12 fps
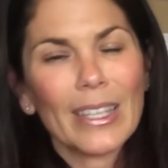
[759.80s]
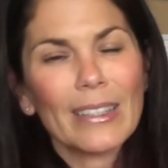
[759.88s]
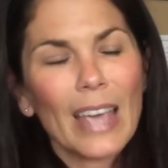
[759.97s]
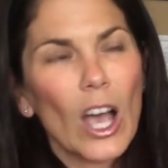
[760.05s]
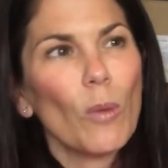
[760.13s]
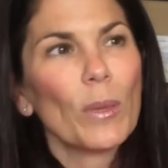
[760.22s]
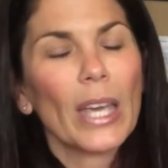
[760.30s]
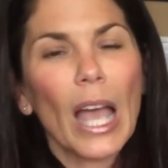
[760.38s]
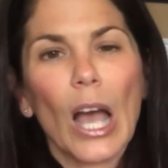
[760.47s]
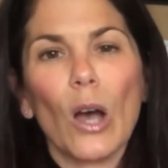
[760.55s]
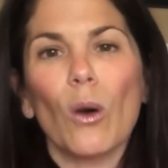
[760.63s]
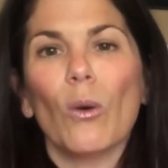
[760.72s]
tell me
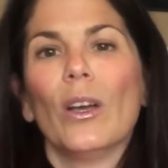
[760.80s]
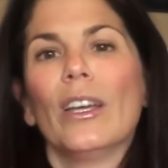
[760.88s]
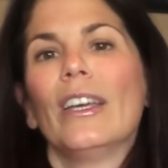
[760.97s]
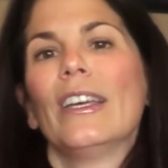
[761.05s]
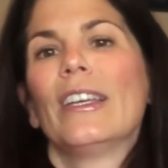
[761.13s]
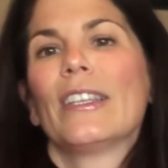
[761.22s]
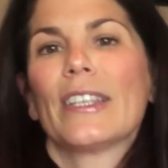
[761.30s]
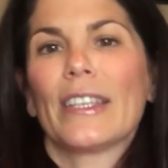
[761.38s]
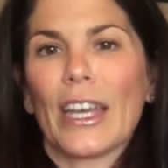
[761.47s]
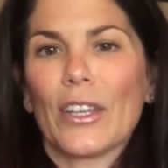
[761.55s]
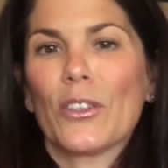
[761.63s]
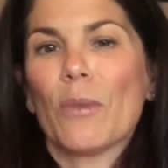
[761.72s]
how to
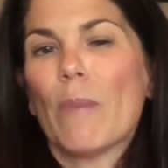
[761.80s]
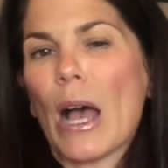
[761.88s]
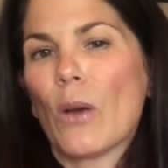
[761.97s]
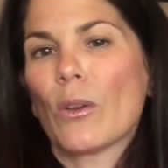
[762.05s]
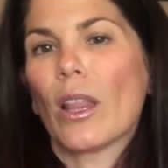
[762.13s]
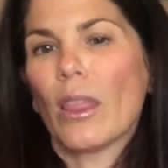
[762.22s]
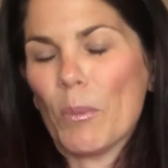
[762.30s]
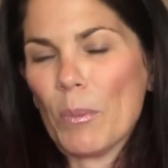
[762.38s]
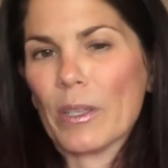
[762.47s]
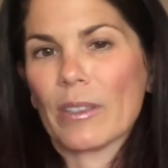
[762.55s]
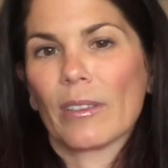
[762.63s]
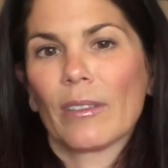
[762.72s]
get to Mount
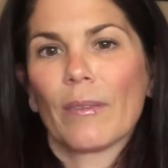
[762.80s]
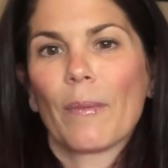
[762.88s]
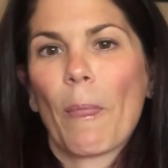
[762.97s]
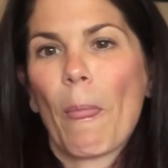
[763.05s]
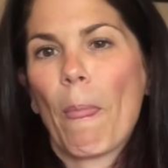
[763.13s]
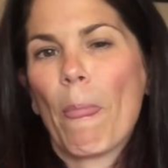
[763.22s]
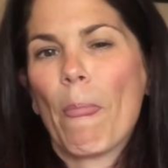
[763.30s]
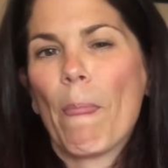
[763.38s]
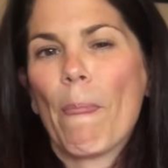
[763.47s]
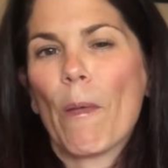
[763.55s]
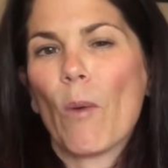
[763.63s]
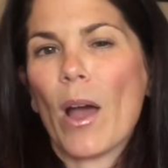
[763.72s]
Olympus."
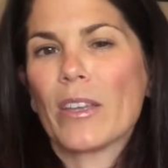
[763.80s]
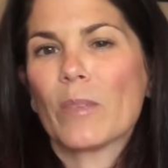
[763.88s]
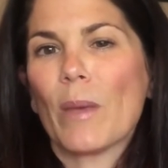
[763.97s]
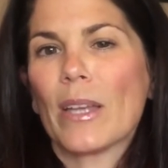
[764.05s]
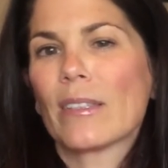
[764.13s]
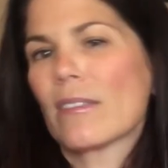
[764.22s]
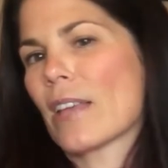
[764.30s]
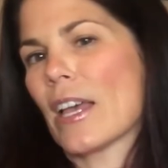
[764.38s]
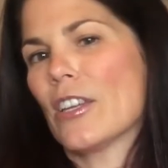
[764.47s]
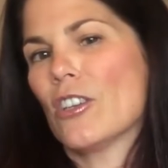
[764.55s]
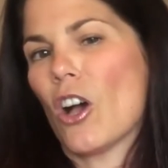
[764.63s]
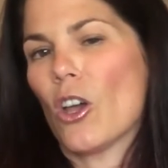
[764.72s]
The wise man
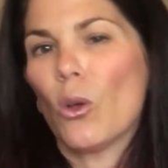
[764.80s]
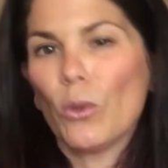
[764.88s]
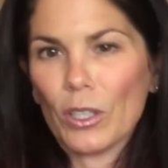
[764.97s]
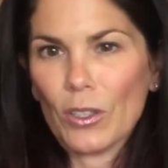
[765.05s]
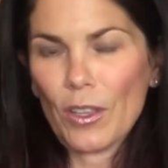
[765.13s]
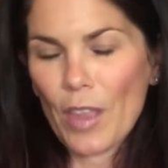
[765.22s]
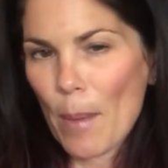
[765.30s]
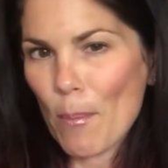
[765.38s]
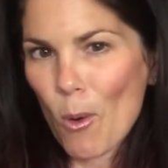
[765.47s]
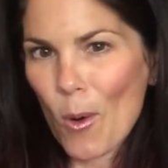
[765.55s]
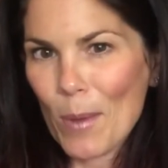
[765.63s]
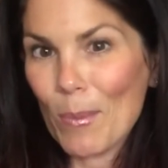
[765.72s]
said, not only to that
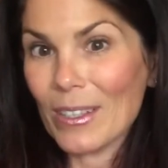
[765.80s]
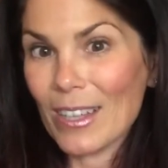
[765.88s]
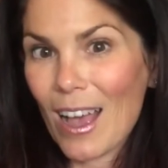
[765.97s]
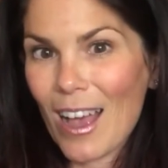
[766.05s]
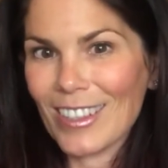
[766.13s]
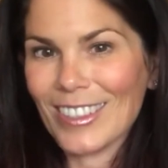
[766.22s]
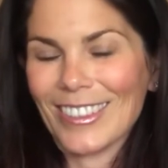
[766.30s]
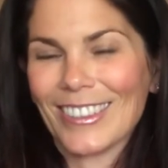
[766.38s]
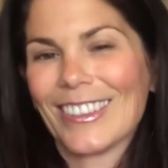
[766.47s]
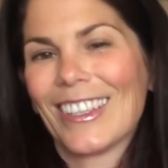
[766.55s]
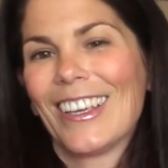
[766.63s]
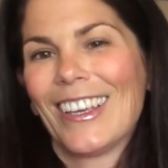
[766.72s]
boy, but to
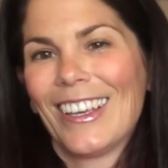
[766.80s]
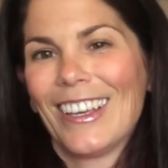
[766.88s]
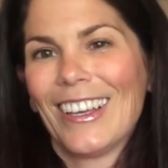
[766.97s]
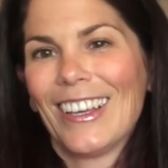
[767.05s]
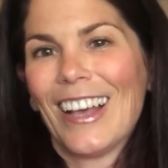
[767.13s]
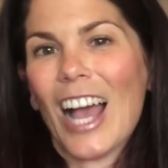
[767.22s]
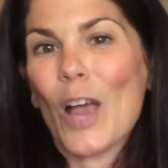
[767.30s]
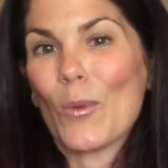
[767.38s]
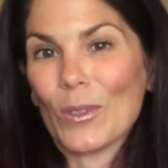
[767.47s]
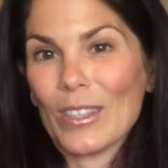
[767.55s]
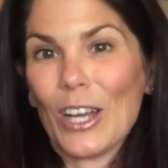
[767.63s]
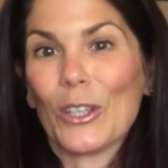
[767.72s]
us, "I
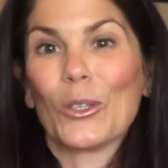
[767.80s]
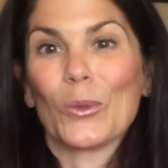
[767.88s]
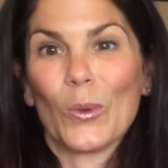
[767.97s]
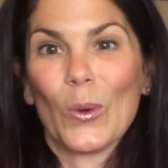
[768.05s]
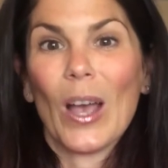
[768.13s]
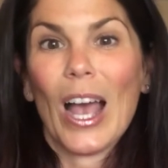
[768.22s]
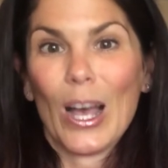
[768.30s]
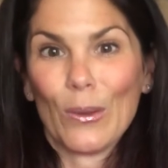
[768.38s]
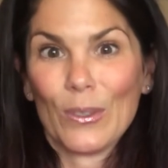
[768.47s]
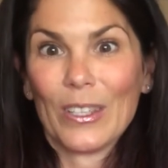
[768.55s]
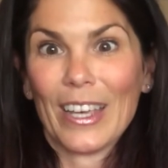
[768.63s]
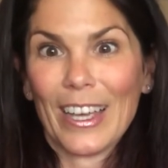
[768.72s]
will tell you how
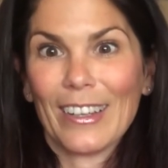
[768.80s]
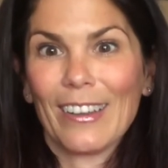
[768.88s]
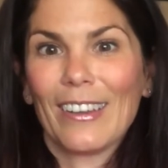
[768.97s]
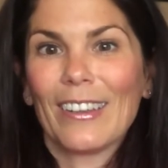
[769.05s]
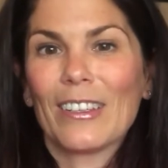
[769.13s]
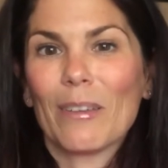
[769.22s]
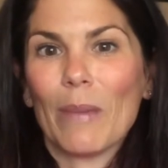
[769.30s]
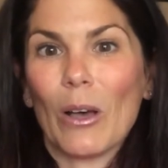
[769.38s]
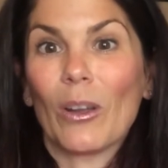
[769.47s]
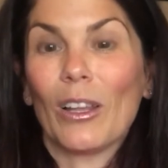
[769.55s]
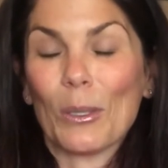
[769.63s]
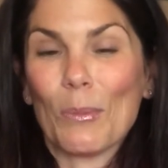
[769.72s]
to get to
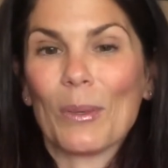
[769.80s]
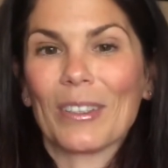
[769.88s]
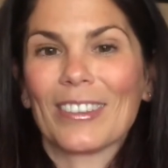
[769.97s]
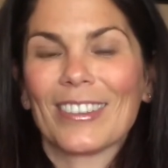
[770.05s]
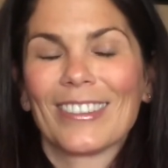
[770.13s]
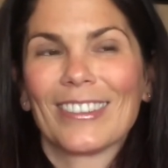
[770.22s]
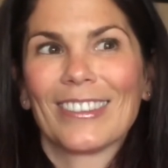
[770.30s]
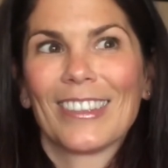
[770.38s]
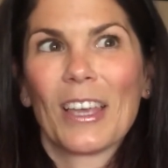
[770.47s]
Mount Olympus.